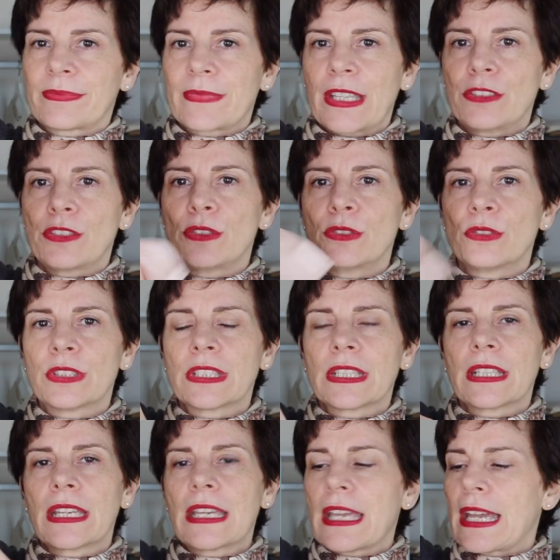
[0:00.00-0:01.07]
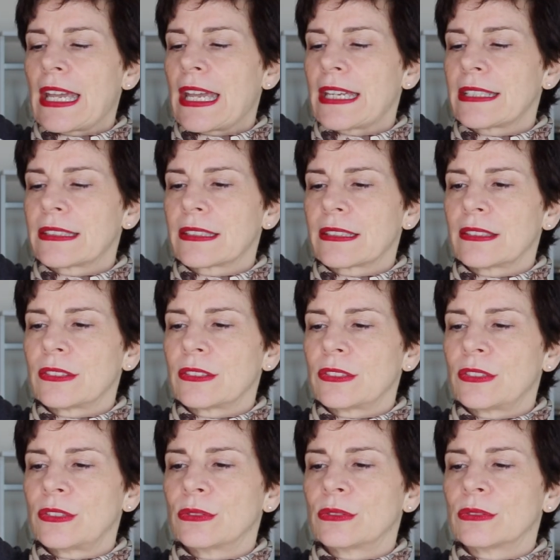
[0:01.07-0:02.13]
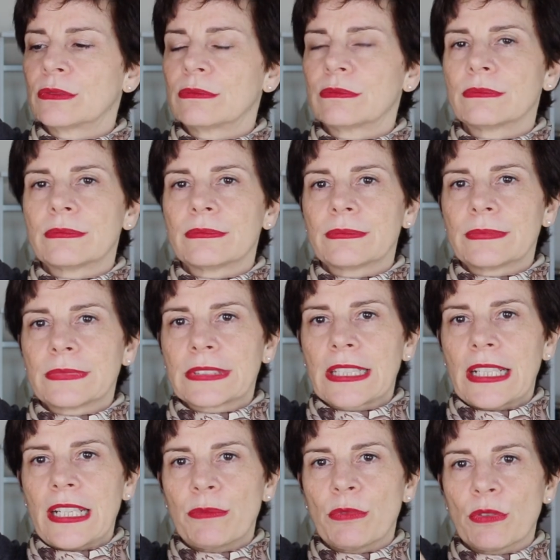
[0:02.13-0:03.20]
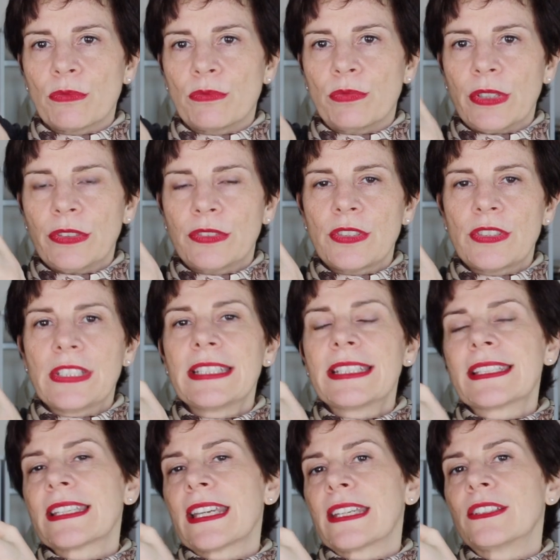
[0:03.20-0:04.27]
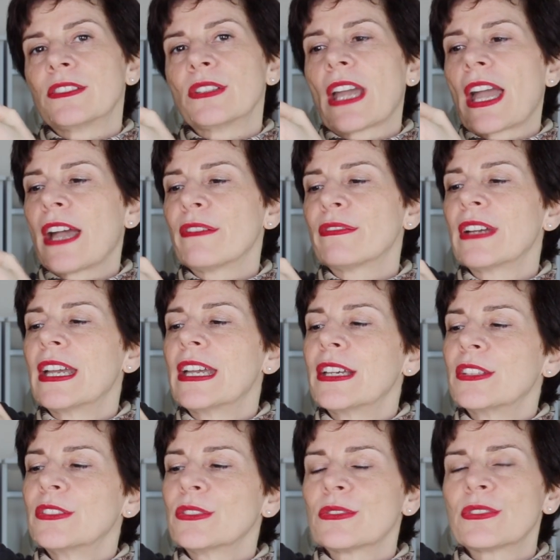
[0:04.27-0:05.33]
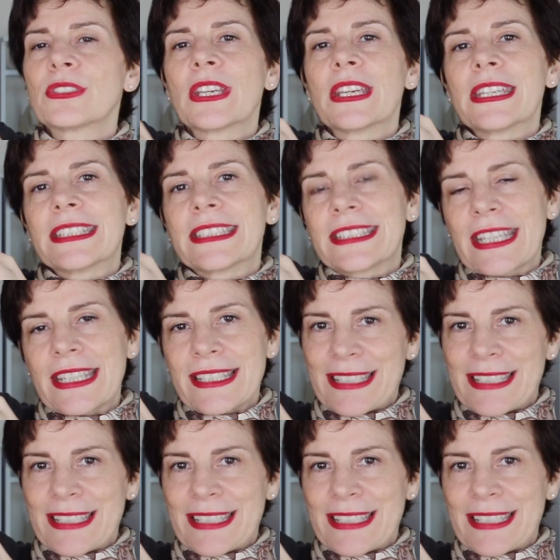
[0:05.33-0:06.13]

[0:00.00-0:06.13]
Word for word: and you look at your care label. What does it say? You have those care